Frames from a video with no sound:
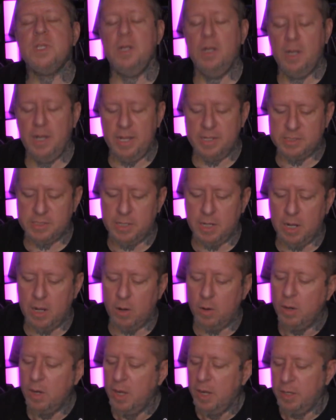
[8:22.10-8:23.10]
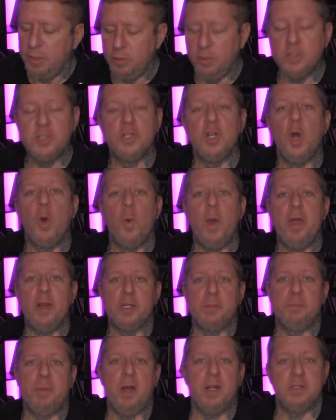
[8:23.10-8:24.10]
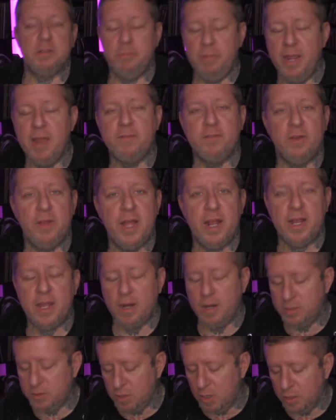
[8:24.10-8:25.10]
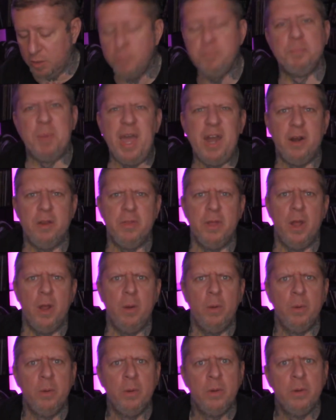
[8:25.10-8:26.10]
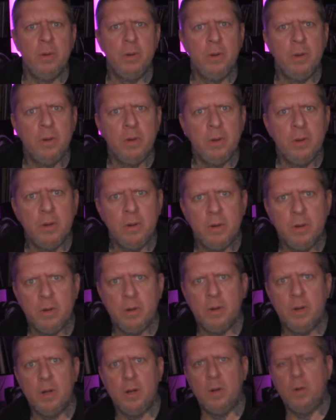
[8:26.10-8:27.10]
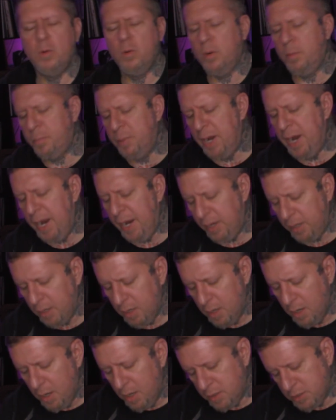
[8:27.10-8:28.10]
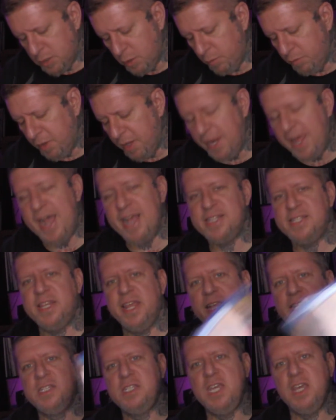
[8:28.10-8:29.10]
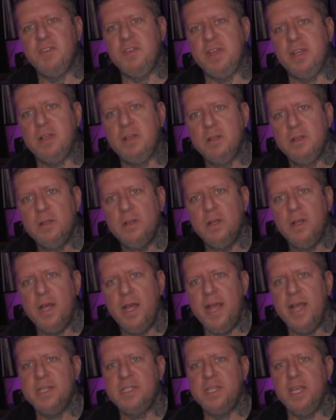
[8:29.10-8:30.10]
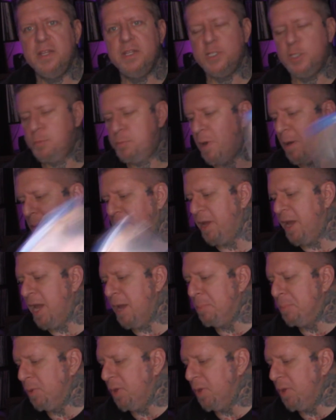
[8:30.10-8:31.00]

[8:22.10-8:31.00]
Let's go. Dude, there's no way they're sponsoring me after that kind of talk. You better, though. Four pack. So, The Last Thanksgiving. I say this is probably A+.